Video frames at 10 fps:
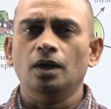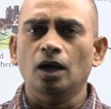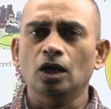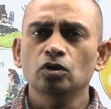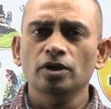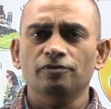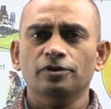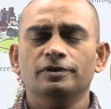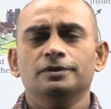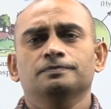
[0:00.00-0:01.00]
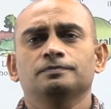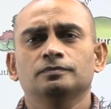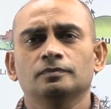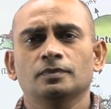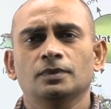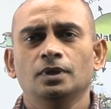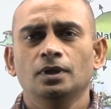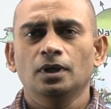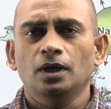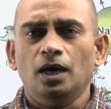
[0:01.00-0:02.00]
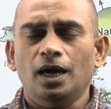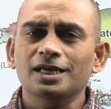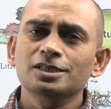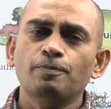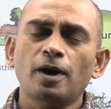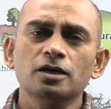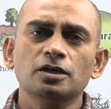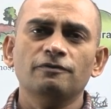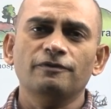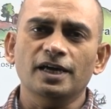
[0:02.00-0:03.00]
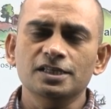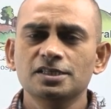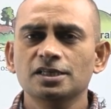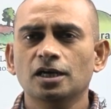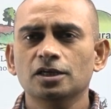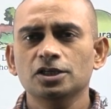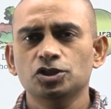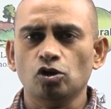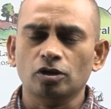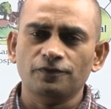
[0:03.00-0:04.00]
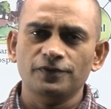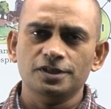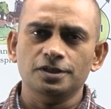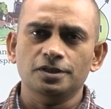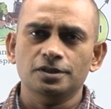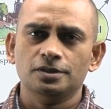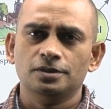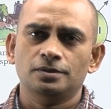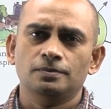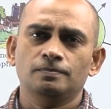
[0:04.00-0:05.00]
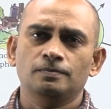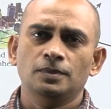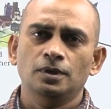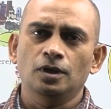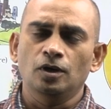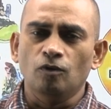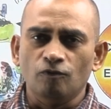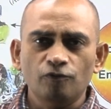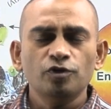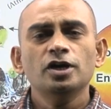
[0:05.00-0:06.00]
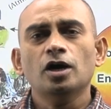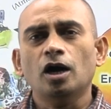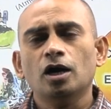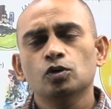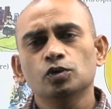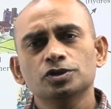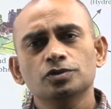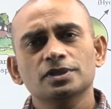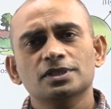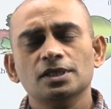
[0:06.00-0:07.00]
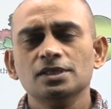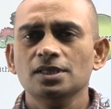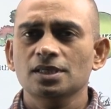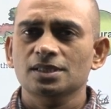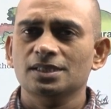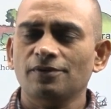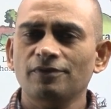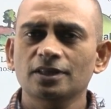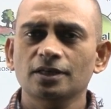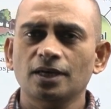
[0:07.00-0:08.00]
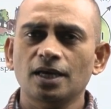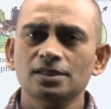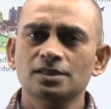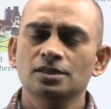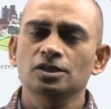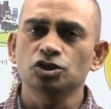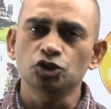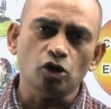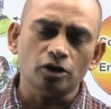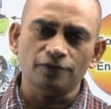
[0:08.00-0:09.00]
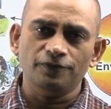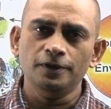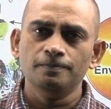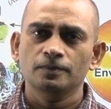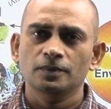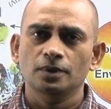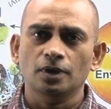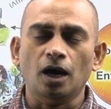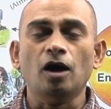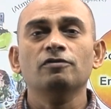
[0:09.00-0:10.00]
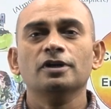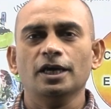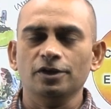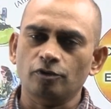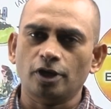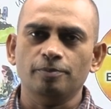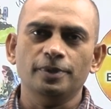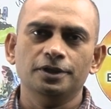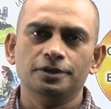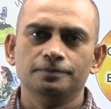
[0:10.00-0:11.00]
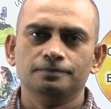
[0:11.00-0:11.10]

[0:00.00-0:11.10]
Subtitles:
Hello everyone. As a part of NCERT Geography series, we are going to discuss 7th class Geography, our environment.